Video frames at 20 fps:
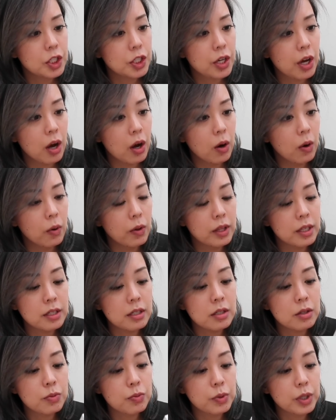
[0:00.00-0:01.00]
So
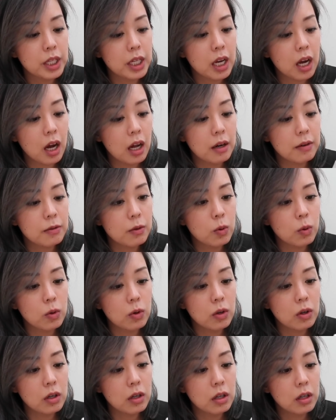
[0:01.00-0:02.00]
this is really kind of
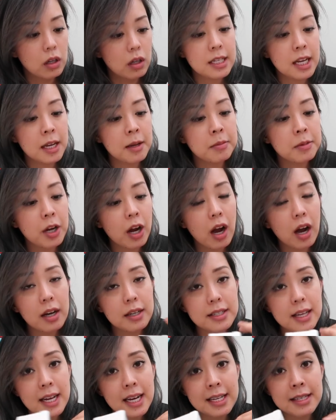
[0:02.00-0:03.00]
cool. Titanium
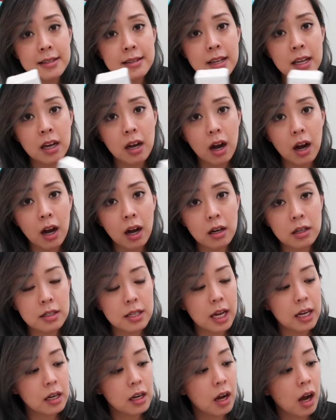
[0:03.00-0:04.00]
dioxide and zinc
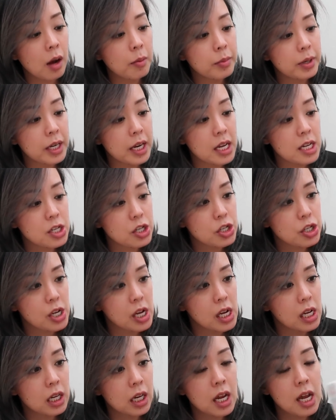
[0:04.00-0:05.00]
oxide
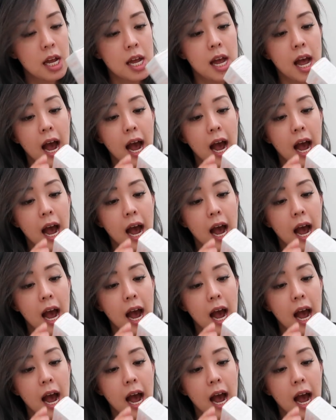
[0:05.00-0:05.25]
combination.